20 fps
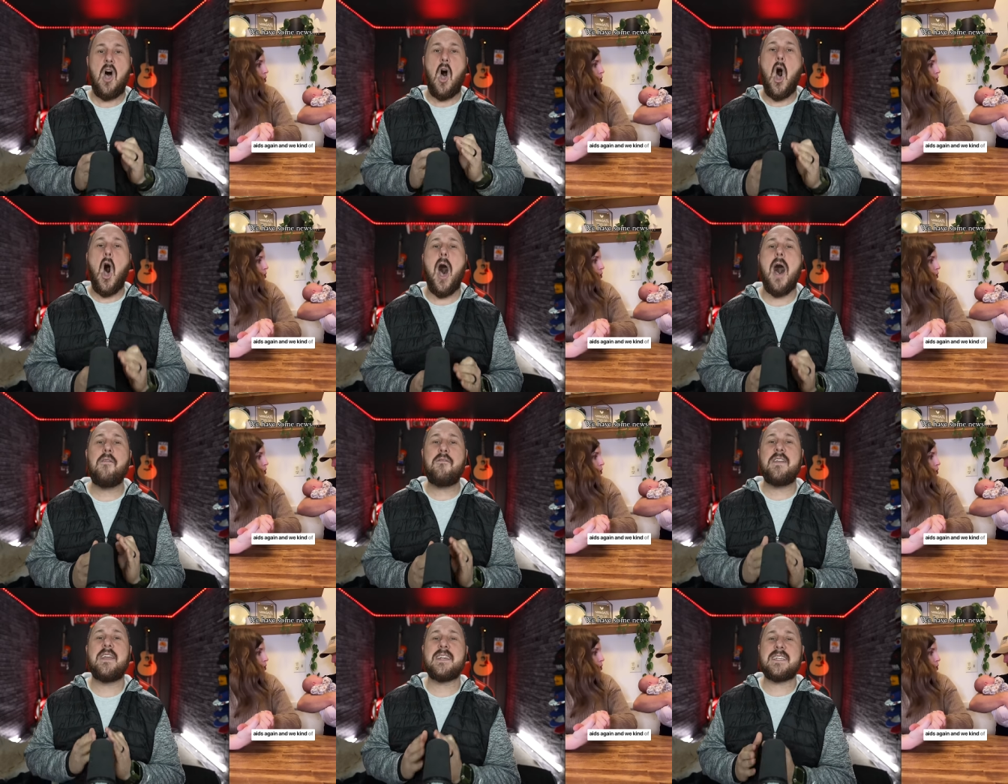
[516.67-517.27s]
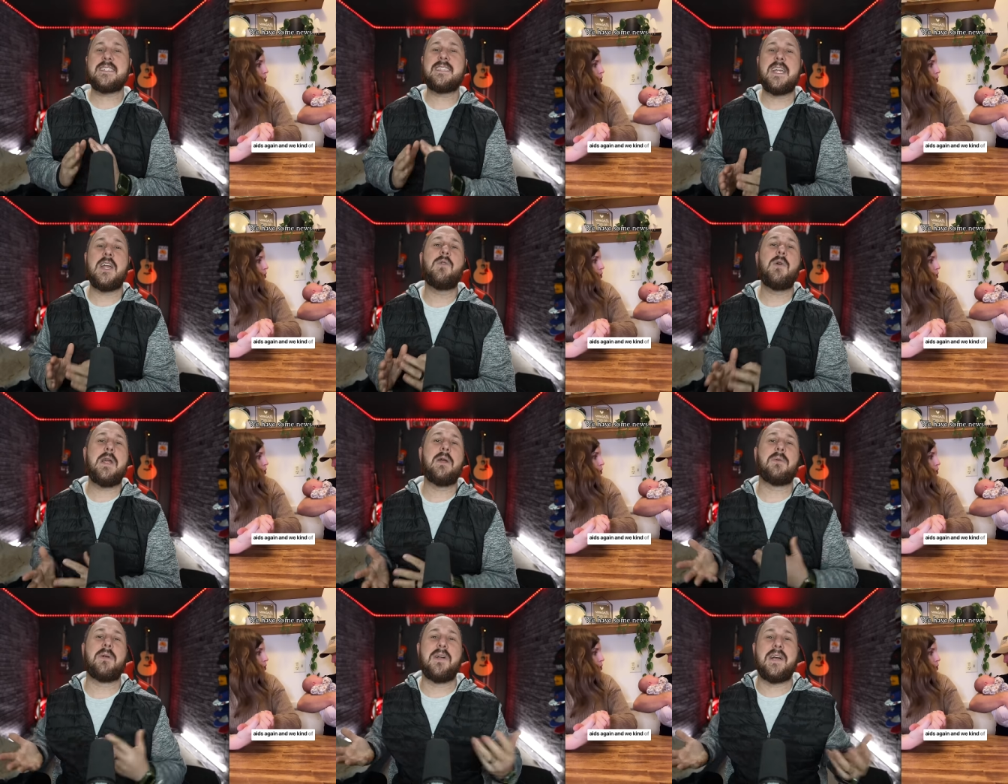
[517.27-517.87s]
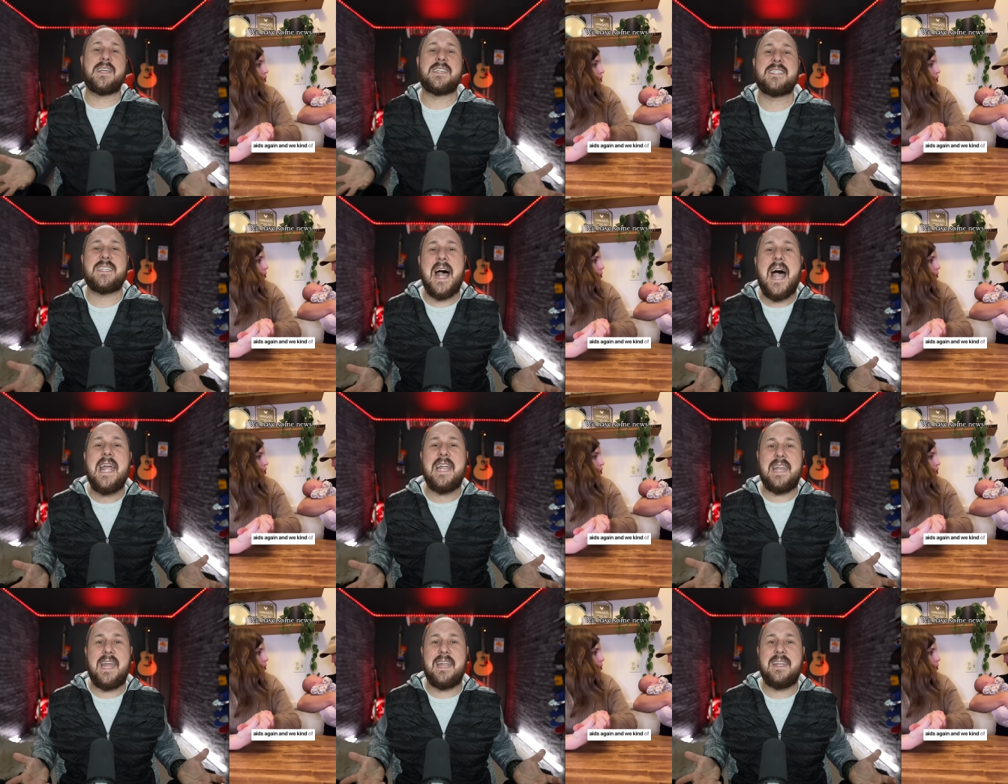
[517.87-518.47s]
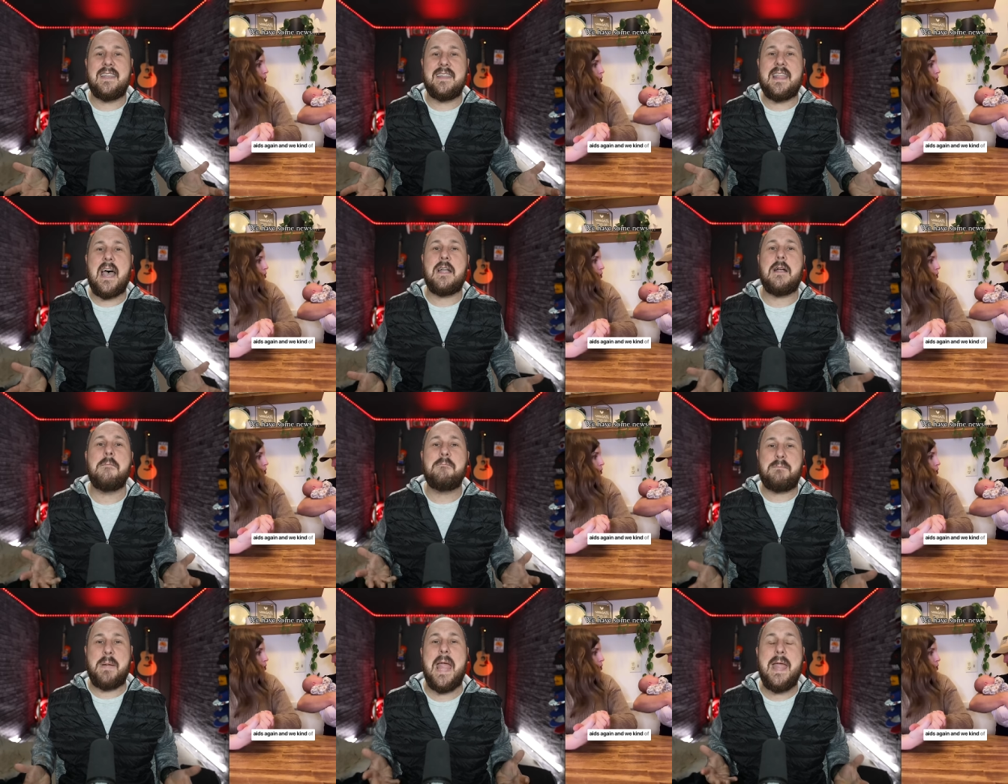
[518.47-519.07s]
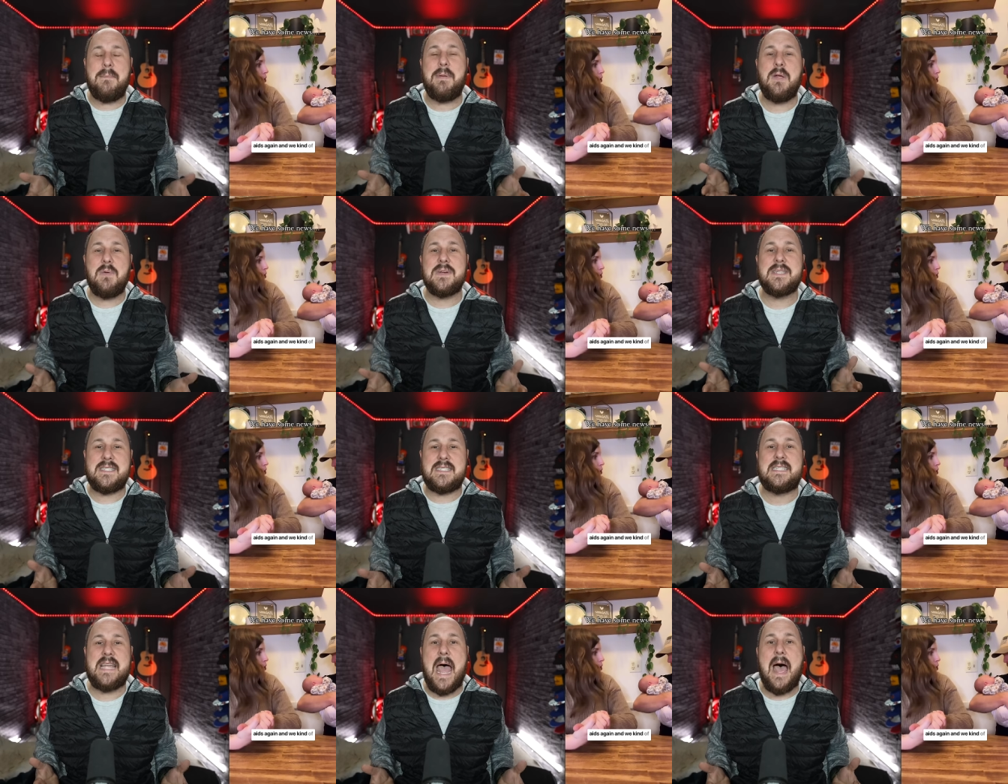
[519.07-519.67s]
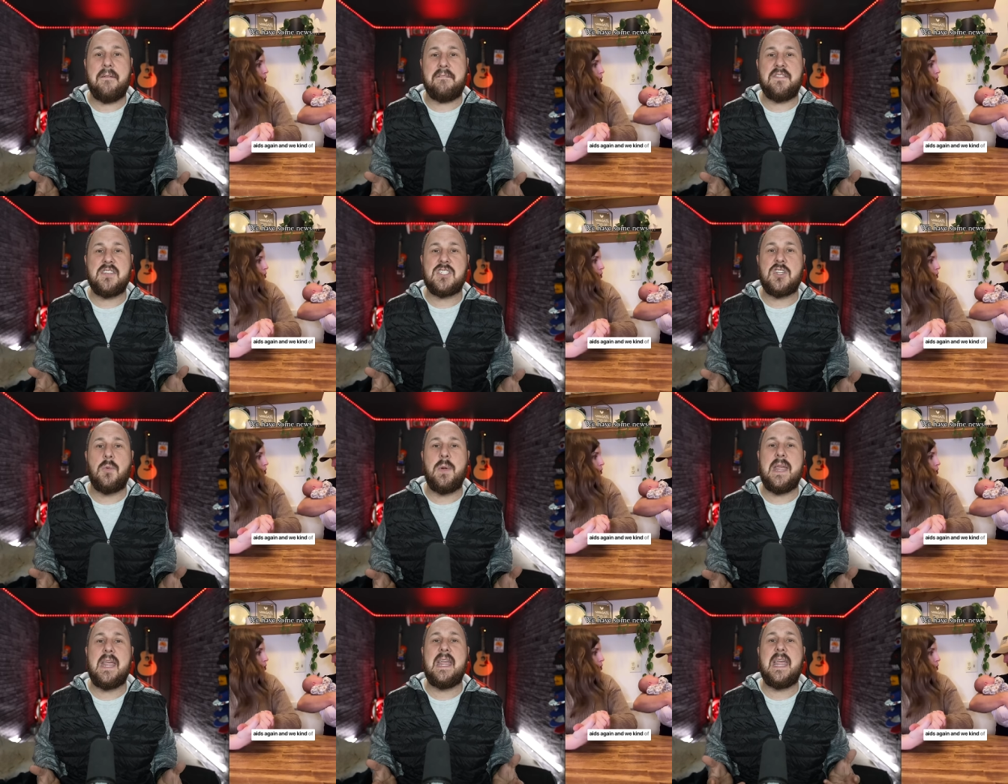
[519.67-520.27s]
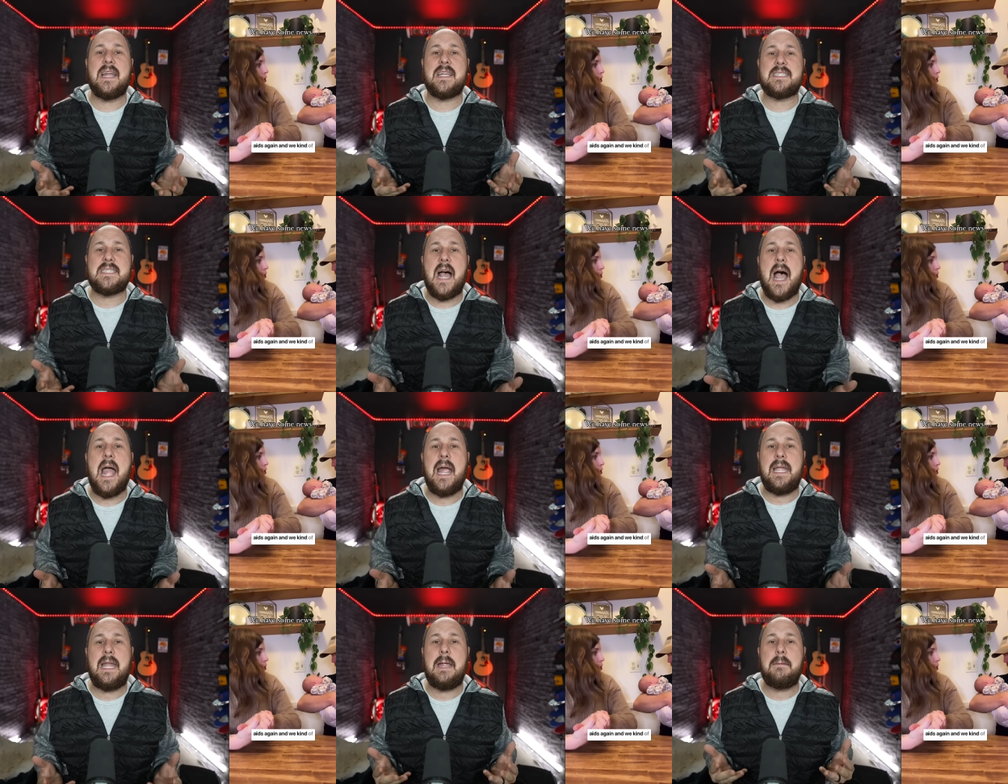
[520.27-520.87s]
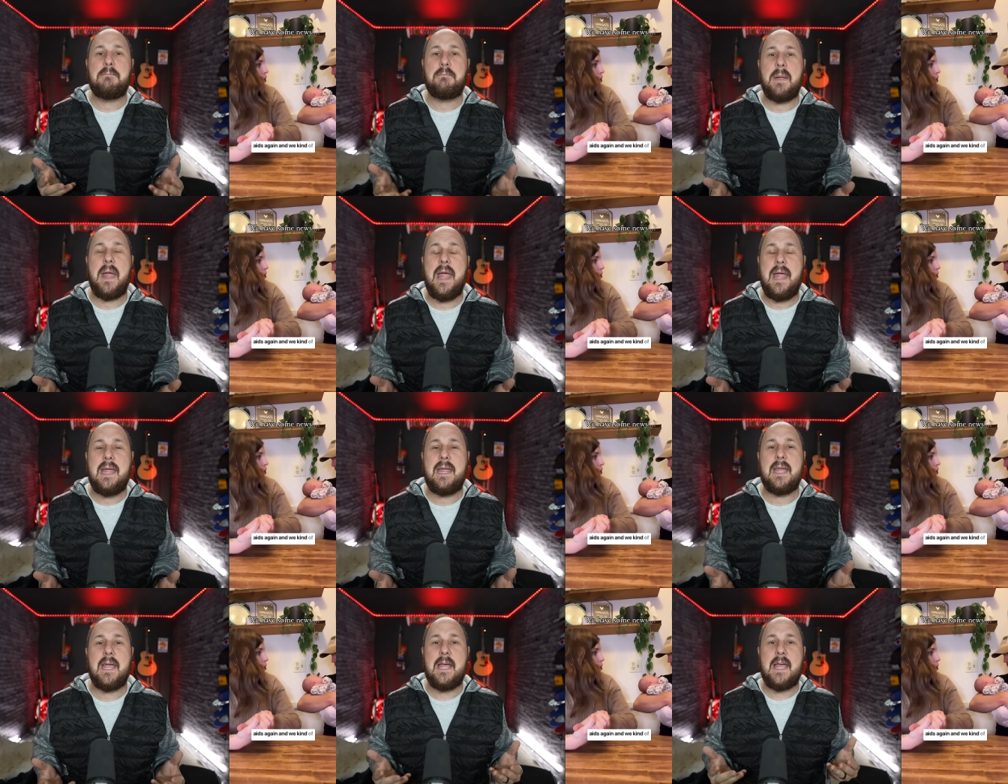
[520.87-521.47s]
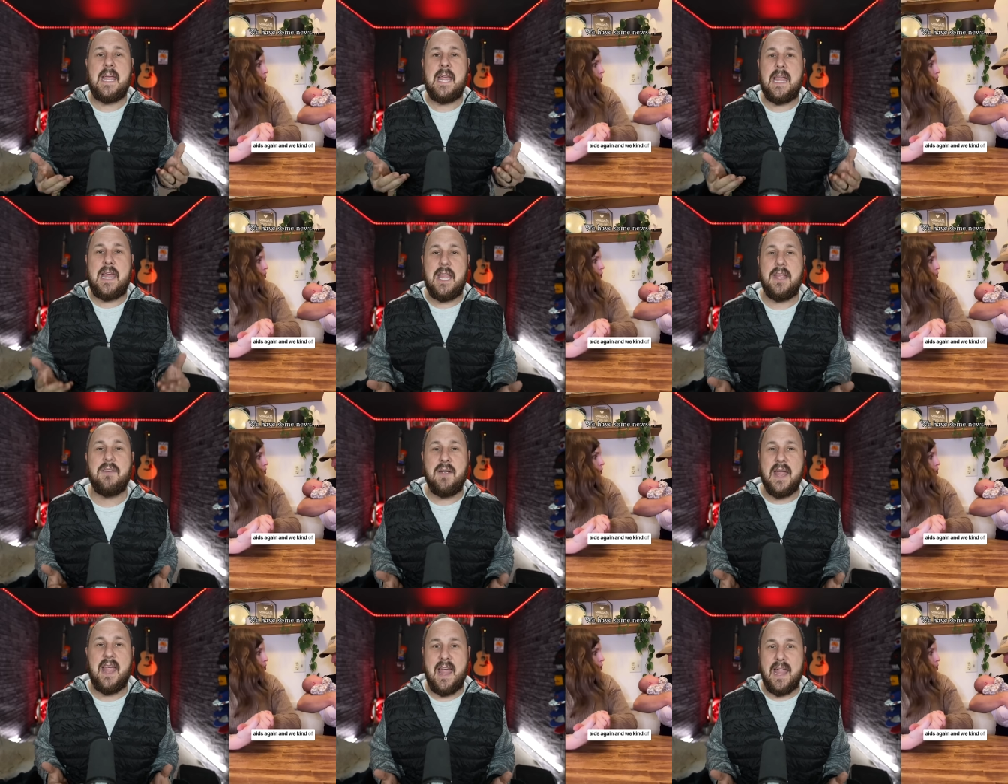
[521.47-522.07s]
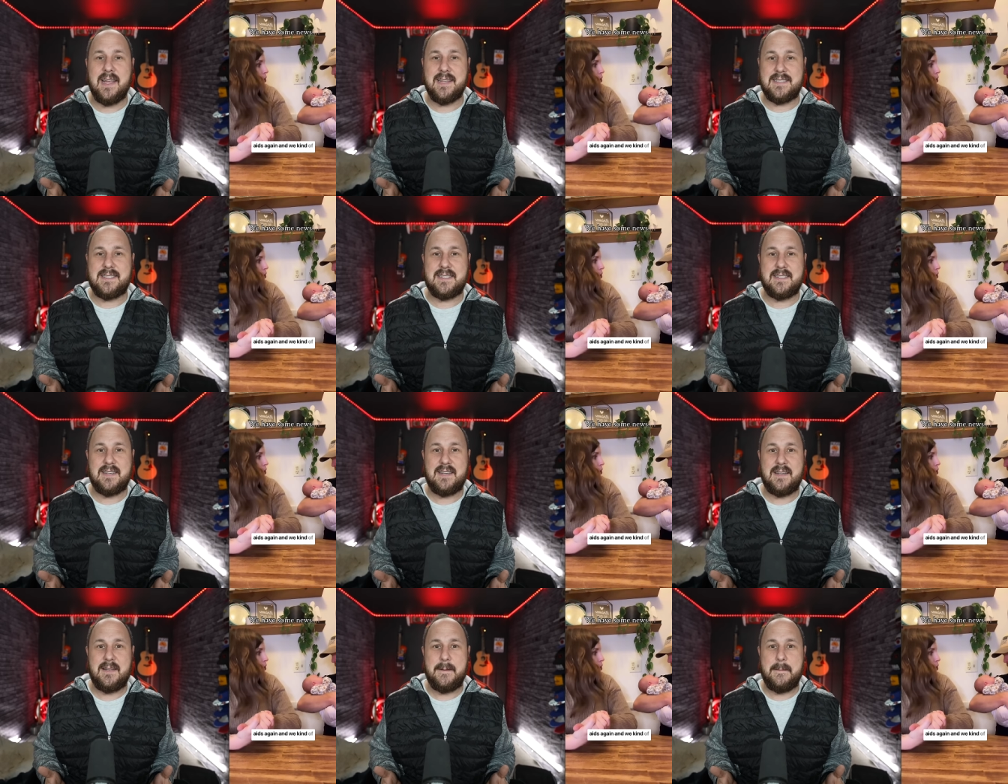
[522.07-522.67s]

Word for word: Obviously, we were excited that our baby was deaf so we can get tiny pink hearing aids.